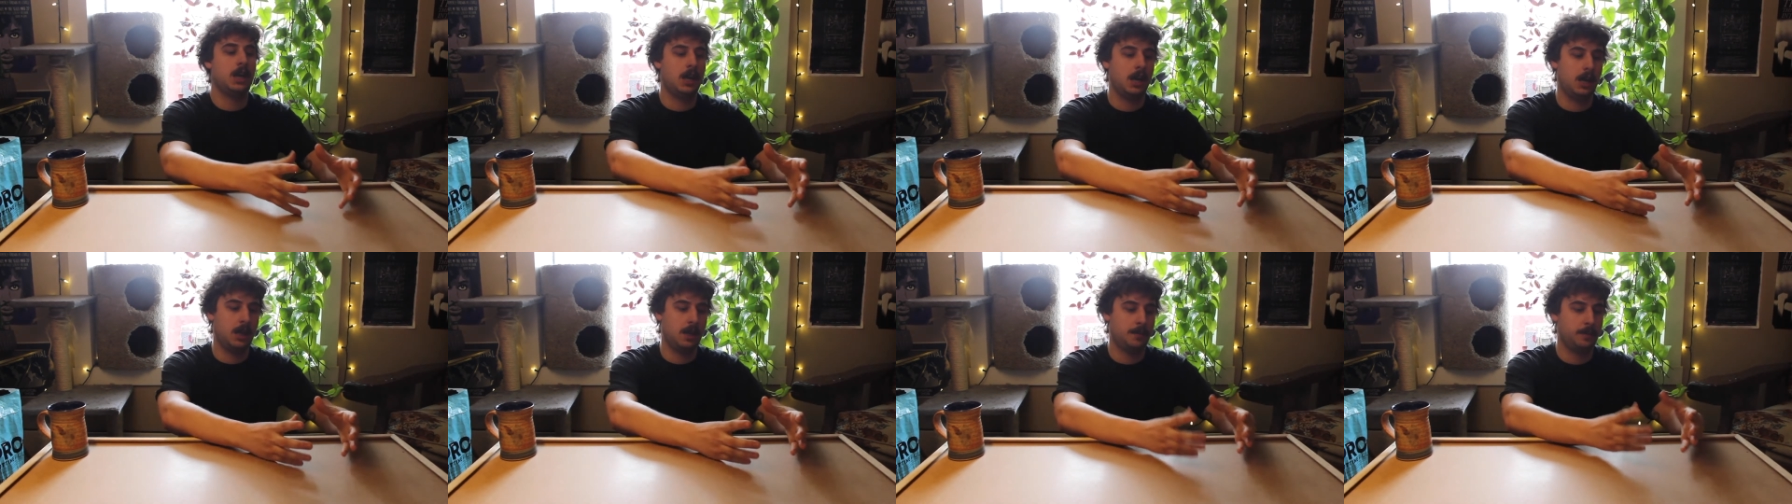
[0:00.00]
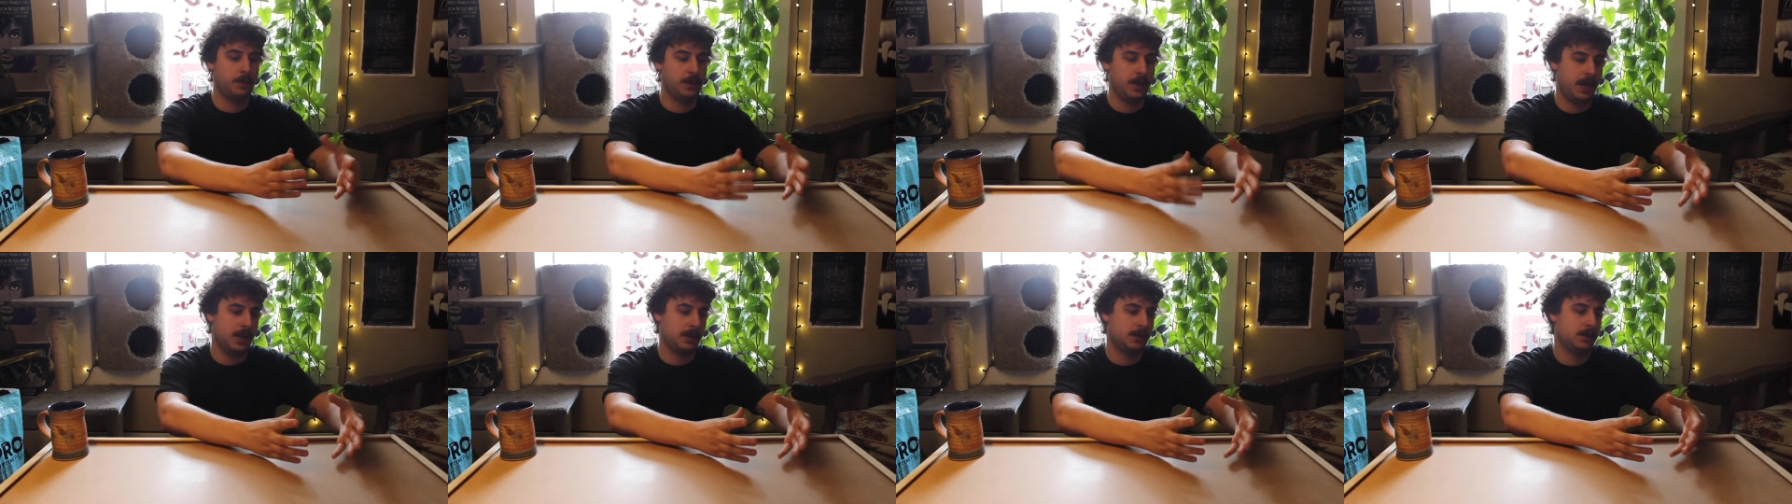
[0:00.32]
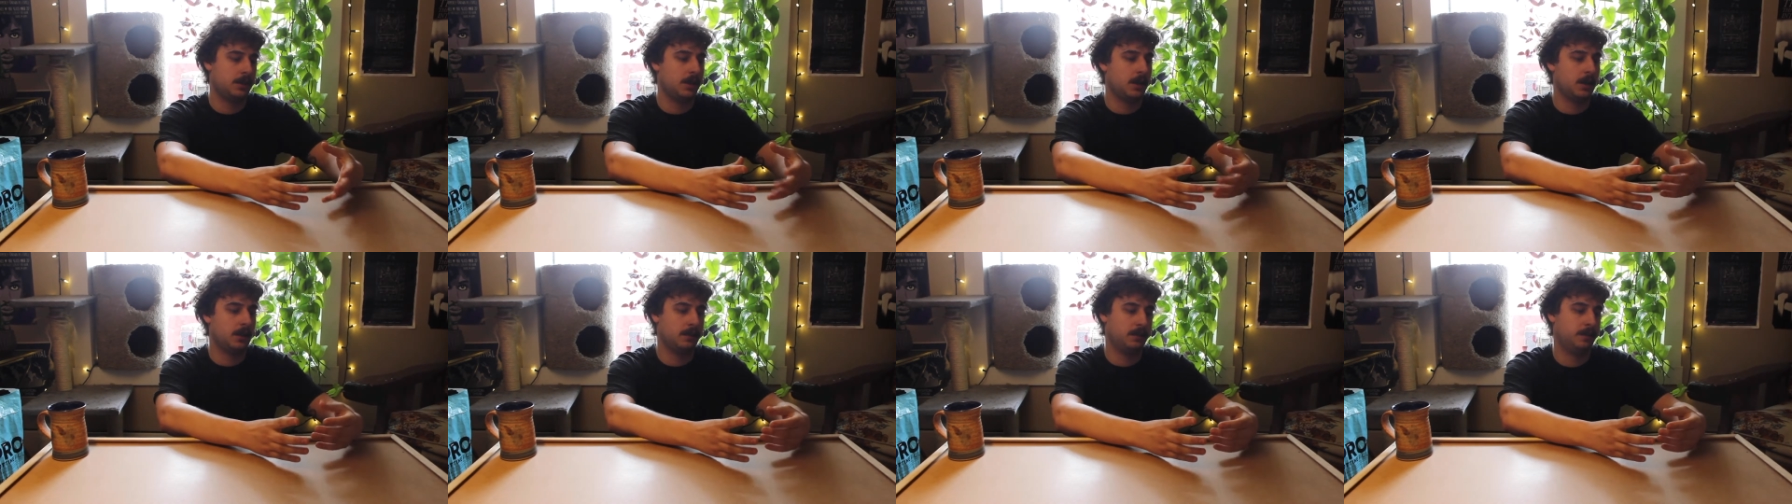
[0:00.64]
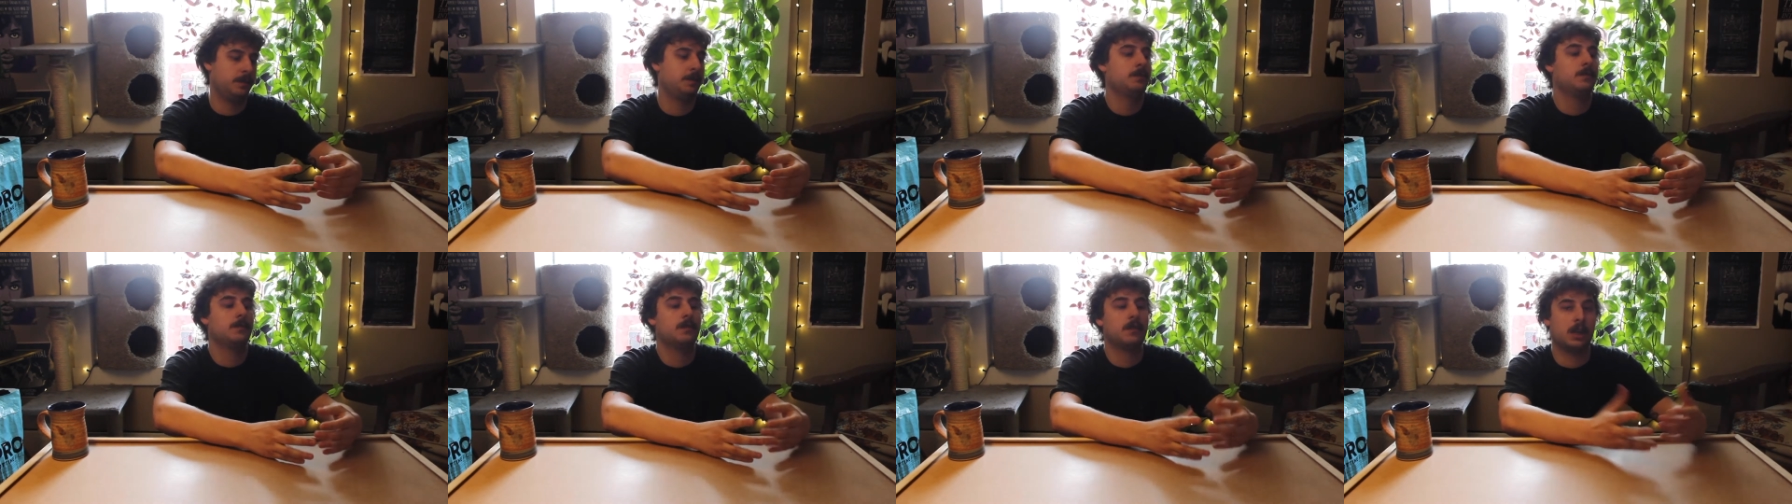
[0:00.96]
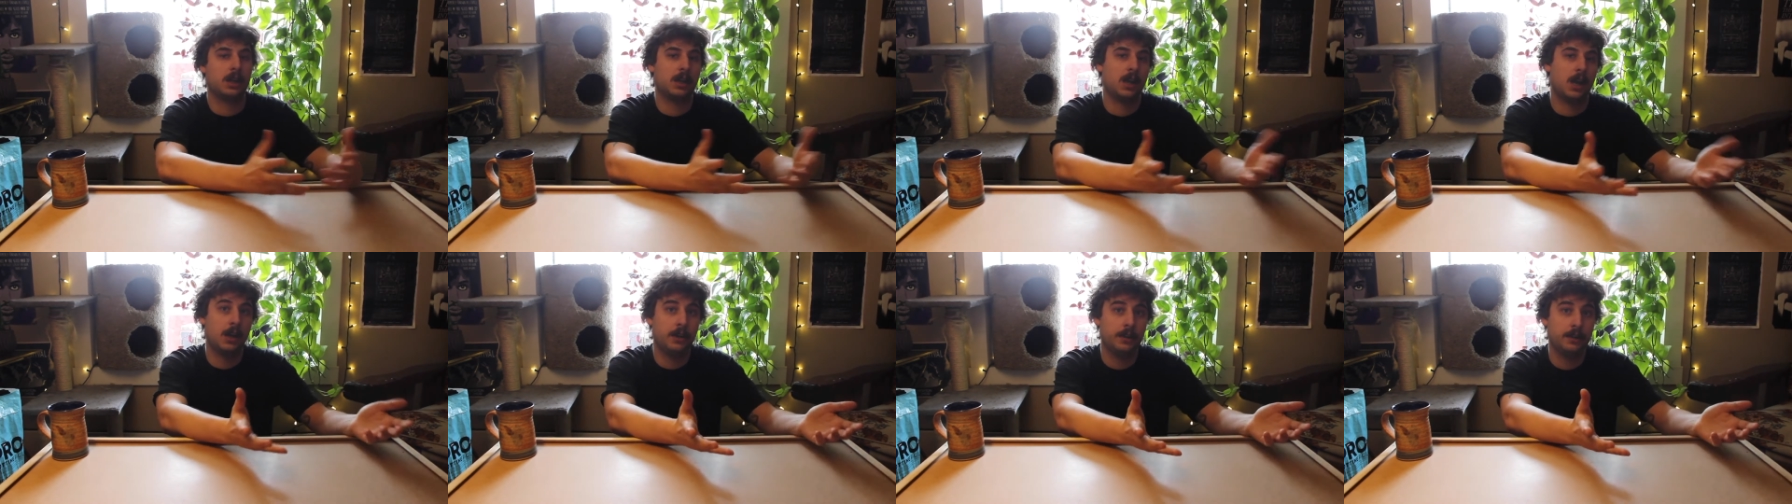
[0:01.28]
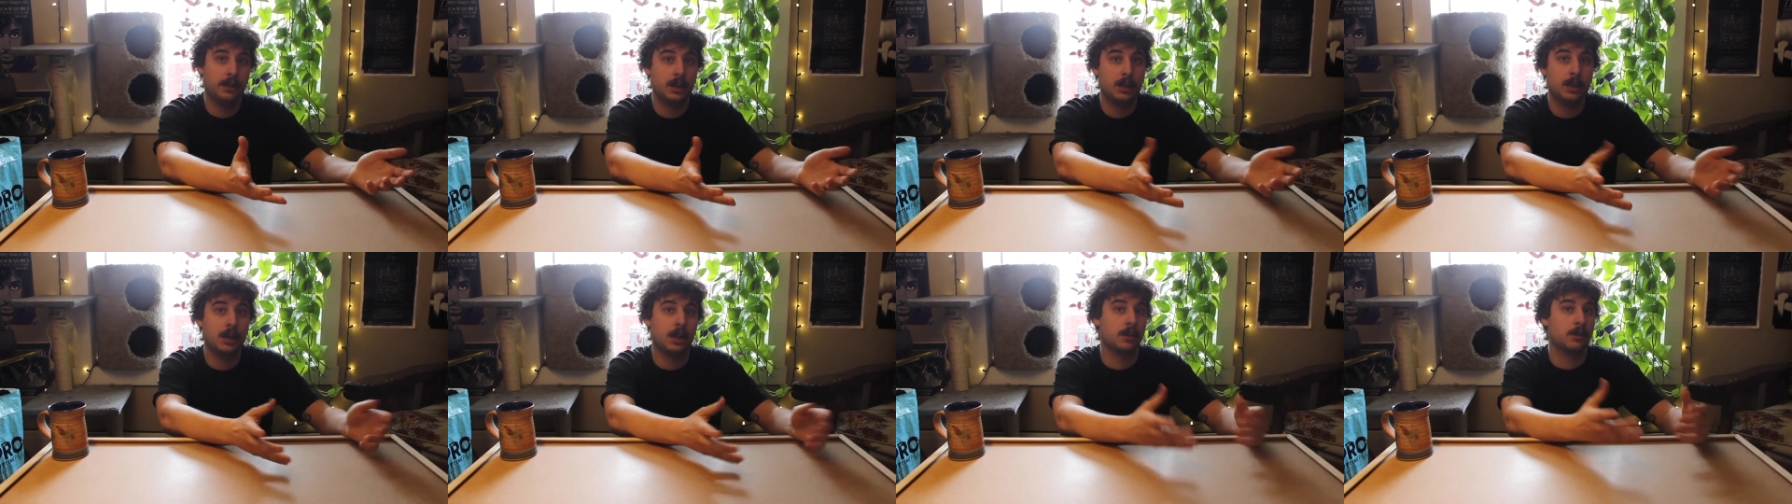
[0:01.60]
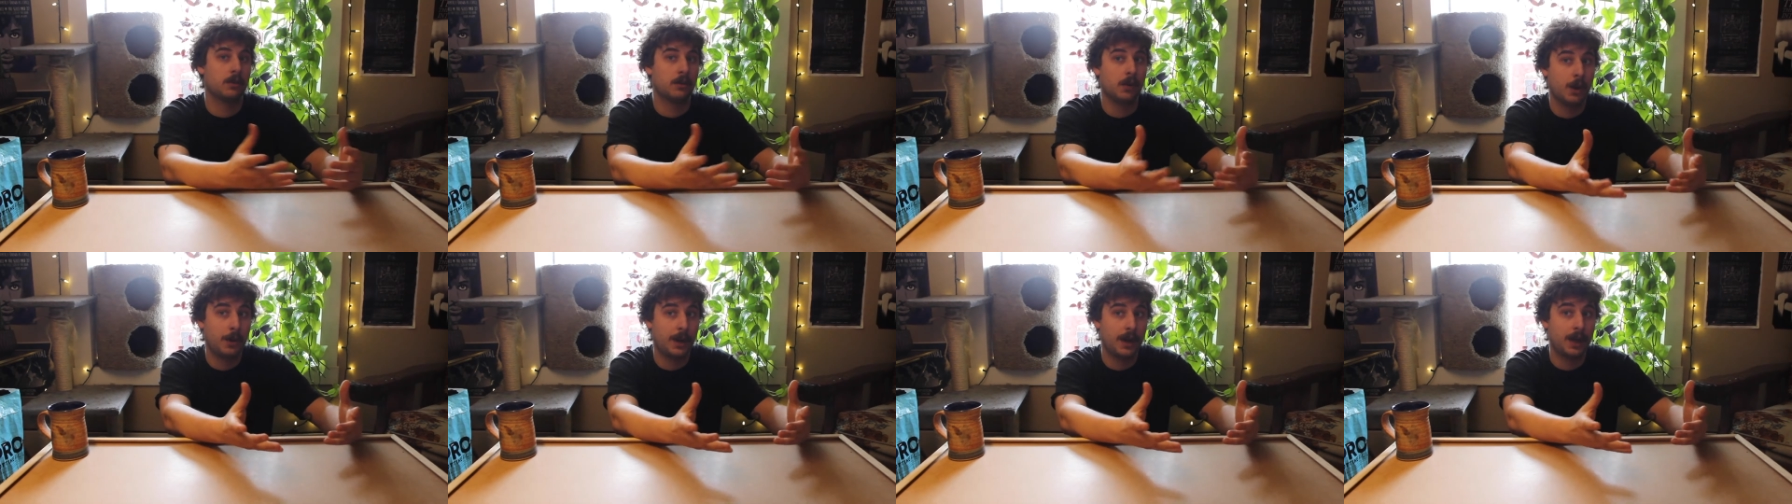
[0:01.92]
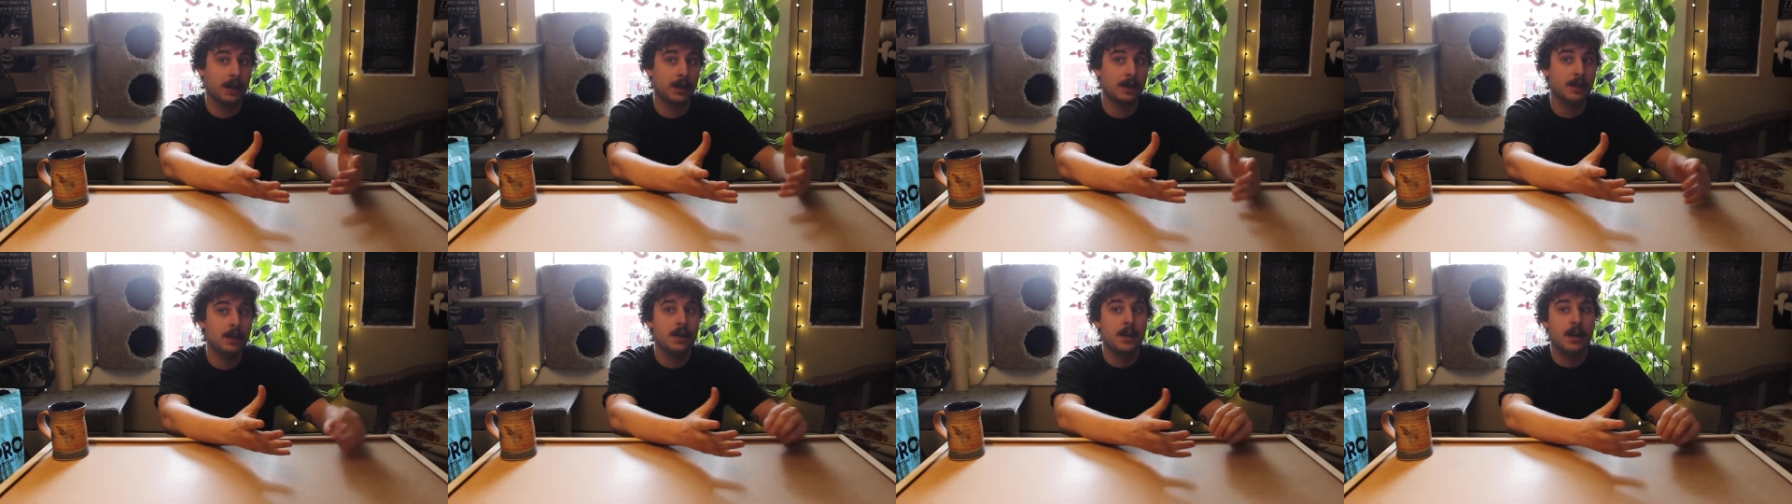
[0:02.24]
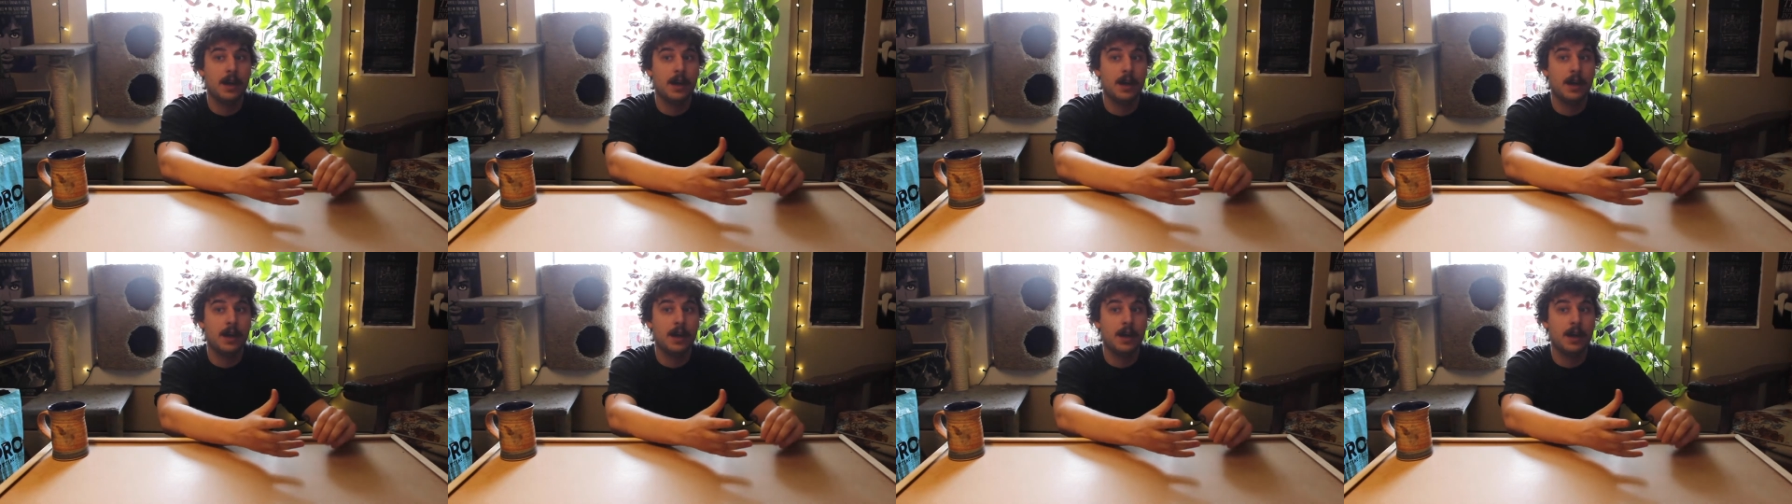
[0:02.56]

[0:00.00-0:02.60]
a plant that is like healthy and growing